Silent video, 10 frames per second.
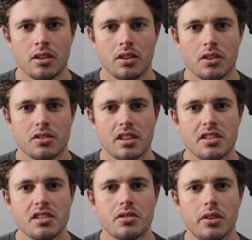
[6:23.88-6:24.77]
Because I
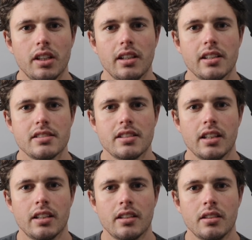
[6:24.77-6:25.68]
just realized
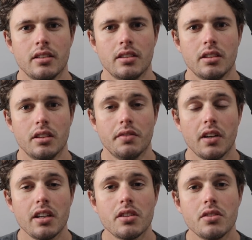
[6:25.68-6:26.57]
that if
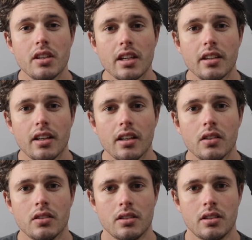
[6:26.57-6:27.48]
I do that now,
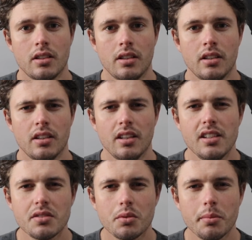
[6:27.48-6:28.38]

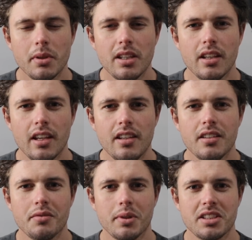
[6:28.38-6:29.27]
yes, it would be the end
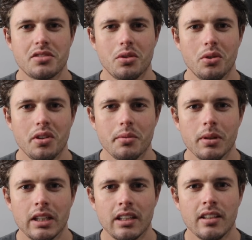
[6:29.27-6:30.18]
of my story,
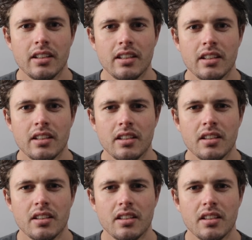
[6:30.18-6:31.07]
but
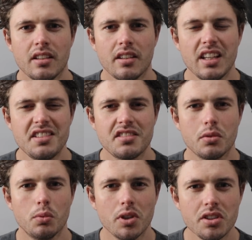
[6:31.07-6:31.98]
that's the
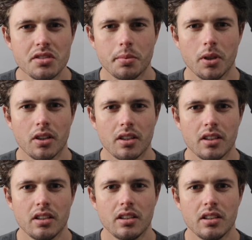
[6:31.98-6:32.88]
worst part.
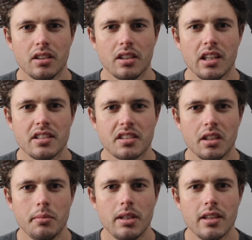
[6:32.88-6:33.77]
It's
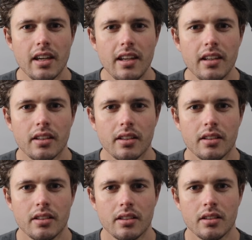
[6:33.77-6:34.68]
gonna be the end.
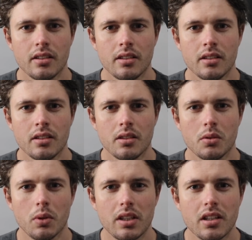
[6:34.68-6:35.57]

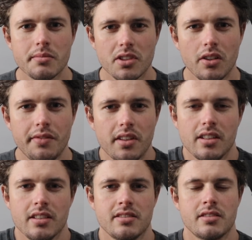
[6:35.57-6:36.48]
What comes after
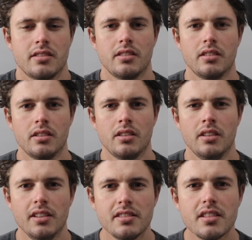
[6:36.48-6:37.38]
this?
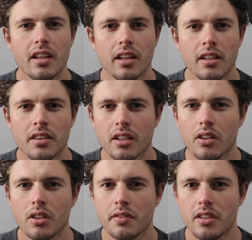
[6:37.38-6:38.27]
Is there anything
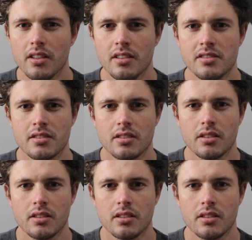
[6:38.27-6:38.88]
after this?